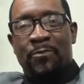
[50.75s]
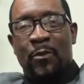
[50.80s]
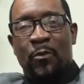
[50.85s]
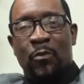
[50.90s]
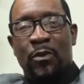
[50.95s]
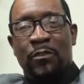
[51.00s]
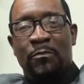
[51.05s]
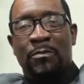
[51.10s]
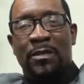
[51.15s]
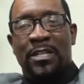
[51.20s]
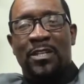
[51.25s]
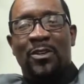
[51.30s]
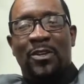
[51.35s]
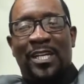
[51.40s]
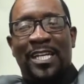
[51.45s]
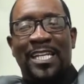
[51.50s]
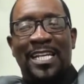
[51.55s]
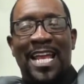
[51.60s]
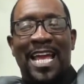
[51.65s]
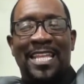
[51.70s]
we've been
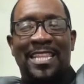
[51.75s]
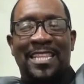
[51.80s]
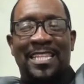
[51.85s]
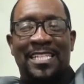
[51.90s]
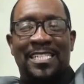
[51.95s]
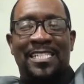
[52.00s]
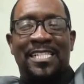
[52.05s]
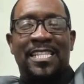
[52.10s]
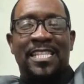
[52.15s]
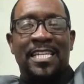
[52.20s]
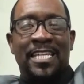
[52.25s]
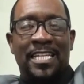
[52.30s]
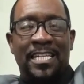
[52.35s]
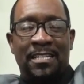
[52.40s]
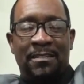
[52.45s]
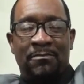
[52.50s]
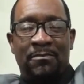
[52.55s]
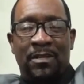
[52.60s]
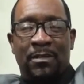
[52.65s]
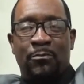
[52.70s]
looking at this
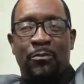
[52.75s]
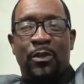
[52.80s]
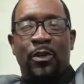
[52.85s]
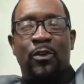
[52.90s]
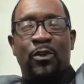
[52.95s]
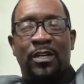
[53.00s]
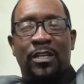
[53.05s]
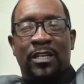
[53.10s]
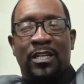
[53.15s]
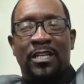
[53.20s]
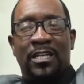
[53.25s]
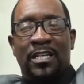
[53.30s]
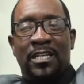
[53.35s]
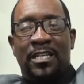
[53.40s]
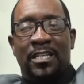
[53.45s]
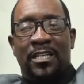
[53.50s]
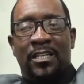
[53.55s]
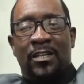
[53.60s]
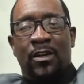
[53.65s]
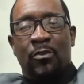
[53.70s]
theme, and we're going to
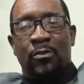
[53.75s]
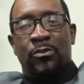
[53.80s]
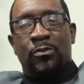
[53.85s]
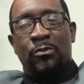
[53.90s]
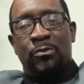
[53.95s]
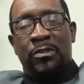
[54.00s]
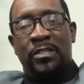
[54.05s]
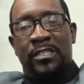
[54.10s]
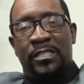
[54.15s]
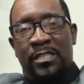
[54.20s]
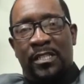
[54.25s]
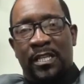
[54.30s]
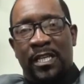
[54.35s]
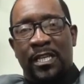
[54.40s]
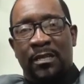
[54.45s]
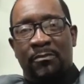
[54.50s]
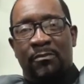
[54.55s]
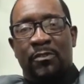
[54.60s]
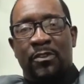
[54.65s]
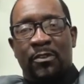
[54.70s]
go through this
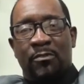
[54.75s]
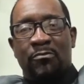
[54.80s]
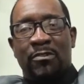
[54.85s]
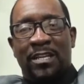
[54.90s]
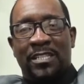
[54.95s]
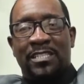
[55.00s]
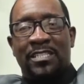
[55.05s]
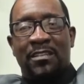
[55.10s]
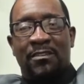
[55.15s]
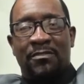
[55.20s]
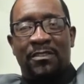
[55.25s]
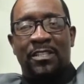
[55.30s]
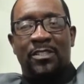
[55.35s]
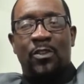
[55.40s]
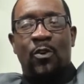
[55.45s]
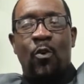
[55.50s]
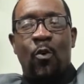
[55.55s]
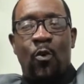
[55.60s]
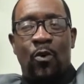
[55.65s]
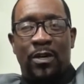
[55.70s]
theme for the rest of this
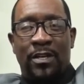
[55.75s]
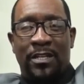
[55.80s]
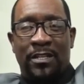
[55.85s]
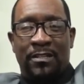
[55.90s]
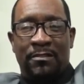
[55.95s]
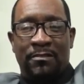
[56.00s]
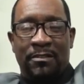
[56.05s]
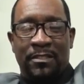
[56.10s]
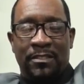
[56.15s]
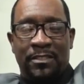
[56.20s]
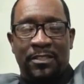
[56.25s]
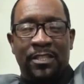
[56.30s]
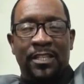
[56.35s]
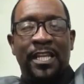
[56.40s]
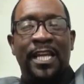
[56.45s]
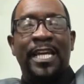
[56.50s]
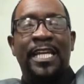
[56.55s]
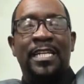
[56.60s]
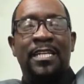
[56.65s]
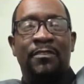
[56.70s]
quarter to
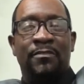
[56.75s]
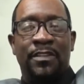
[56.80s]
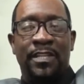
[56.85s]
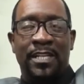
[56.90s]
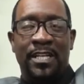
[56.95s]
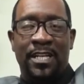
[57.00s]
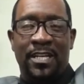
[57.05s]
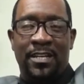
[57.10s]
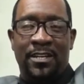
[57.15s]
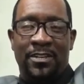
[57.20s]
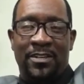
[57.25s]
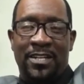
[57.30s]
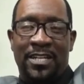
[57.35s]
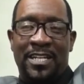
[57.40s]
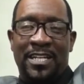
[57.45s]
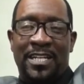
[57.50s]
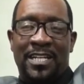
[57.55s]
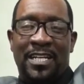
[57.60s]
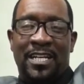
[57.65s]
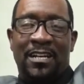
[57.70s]
the end of the year
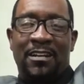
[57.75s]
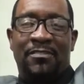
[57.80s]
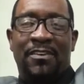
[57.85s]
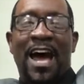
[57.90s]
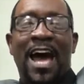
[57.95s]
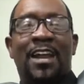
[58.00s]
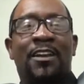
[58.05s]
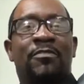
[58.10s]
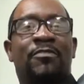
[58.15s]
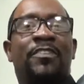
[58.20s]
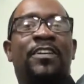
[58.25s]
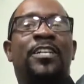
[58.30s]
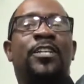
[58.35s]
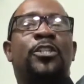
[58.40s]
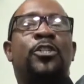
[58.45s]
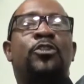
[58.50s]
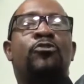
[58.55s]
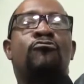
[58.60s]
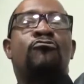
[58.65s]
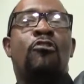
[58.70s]
of how to
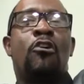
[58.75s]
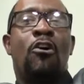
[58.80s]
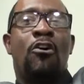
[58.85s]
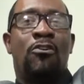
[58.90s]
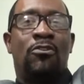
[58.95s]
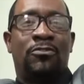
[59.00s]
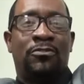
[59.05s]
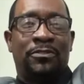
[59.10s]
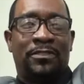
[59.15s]
finish strong.